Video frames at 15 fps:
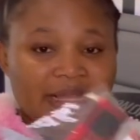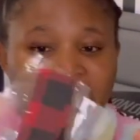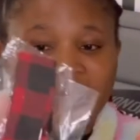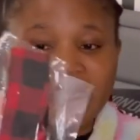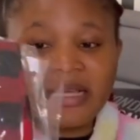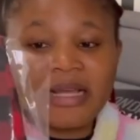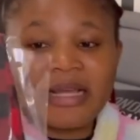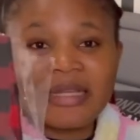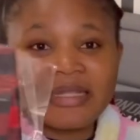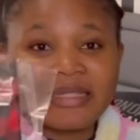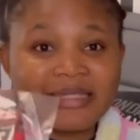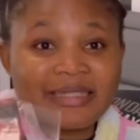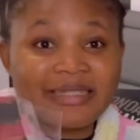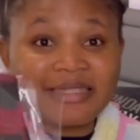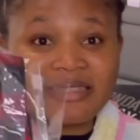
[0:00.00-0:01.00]
Like
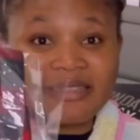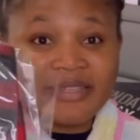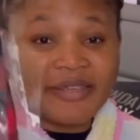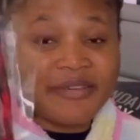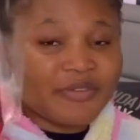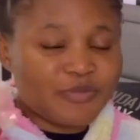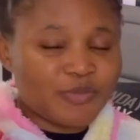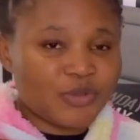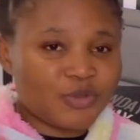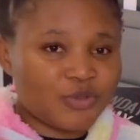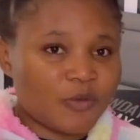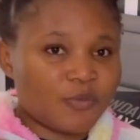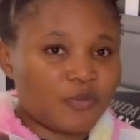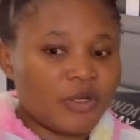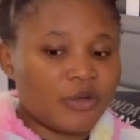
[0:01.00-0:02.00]
this thing gives me
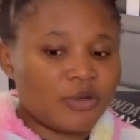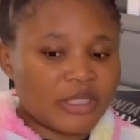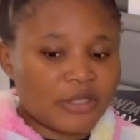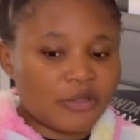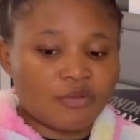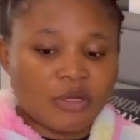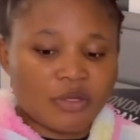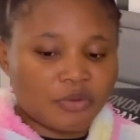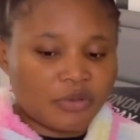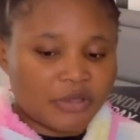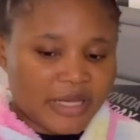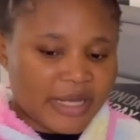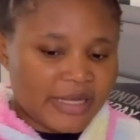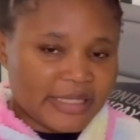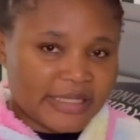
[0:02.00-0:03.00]
trouble a lot. I don't know how to
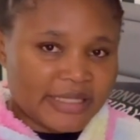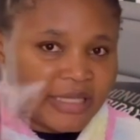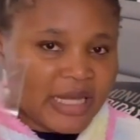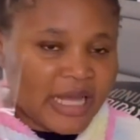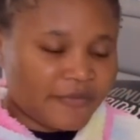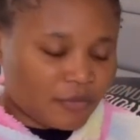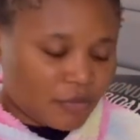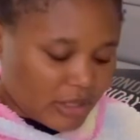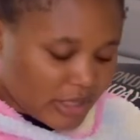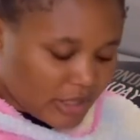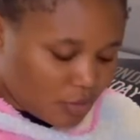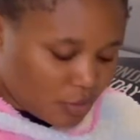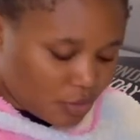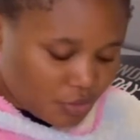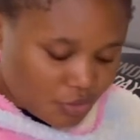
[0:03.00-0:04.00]
tie it. I think I have to learn
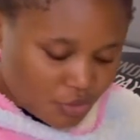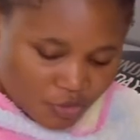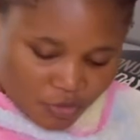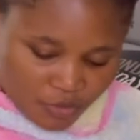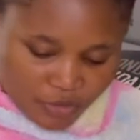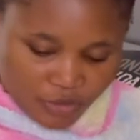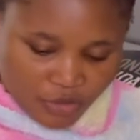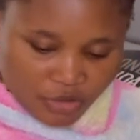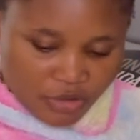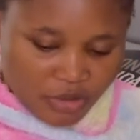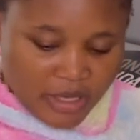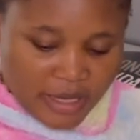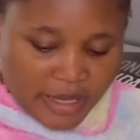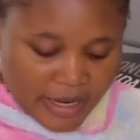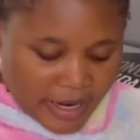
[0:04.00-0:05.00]
it on YouTube because
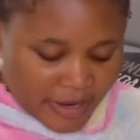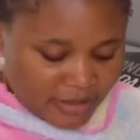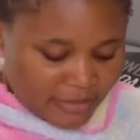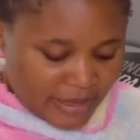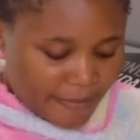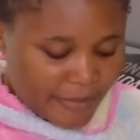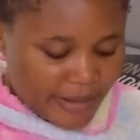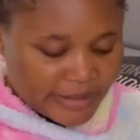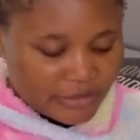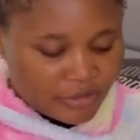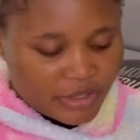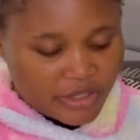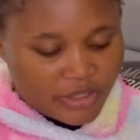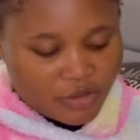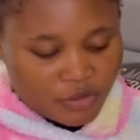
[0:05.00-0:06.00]
when I buy
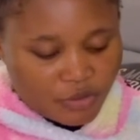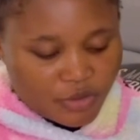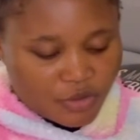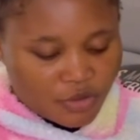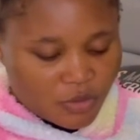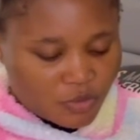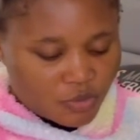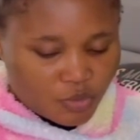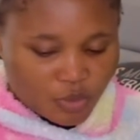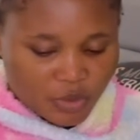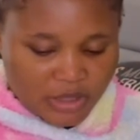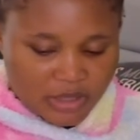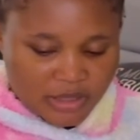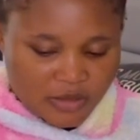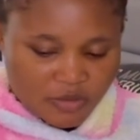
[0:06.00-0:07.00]
dress, it always comes with
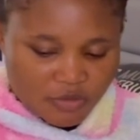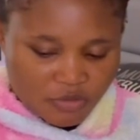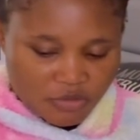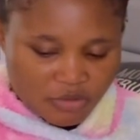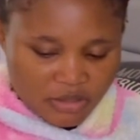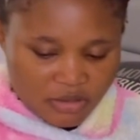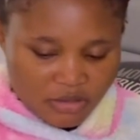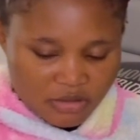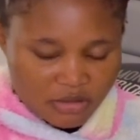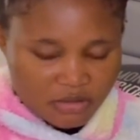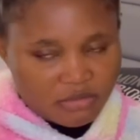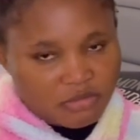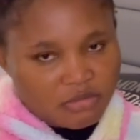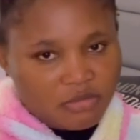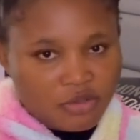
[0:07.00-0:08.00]
it. So I just
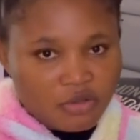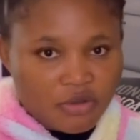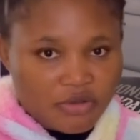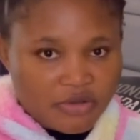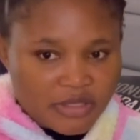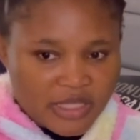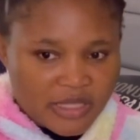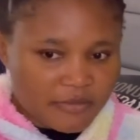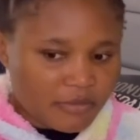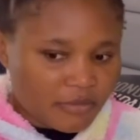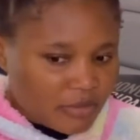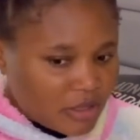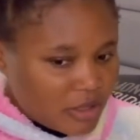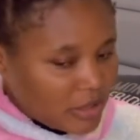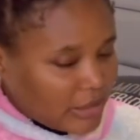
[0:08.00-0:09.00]
toss them
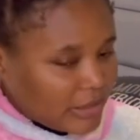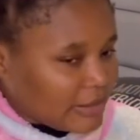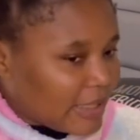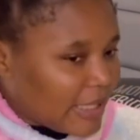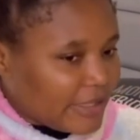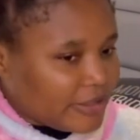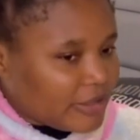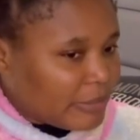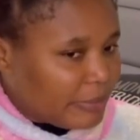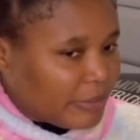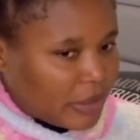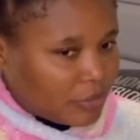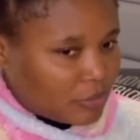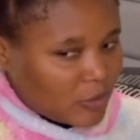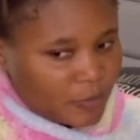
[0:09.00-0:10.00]
there in the
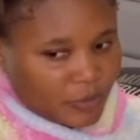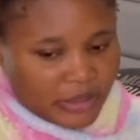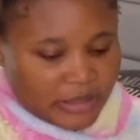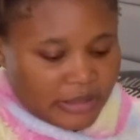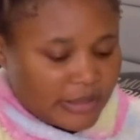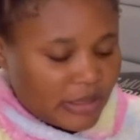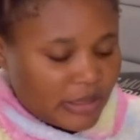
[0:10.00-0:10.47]
bin. I just put it in.